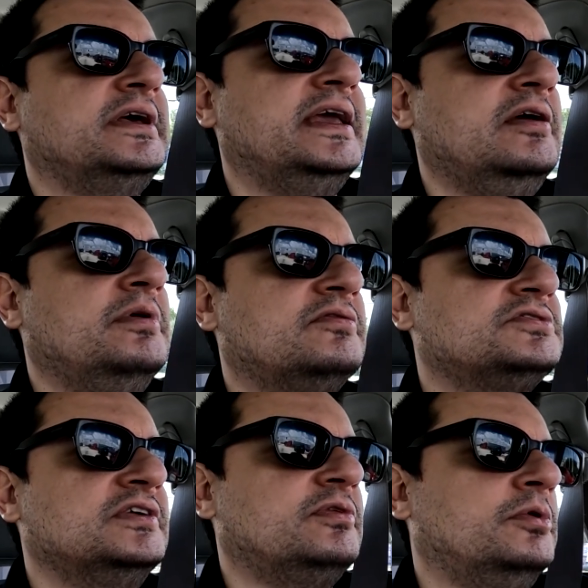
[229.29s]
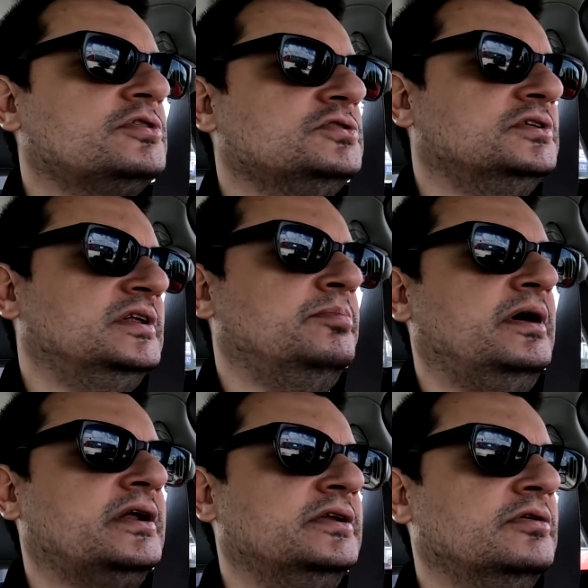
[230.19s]
they gave me a receipt from AutoZone that they
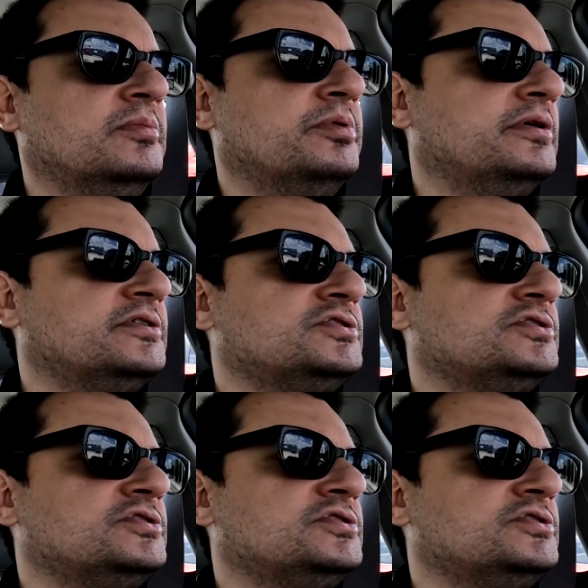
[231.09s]
bought a new computer.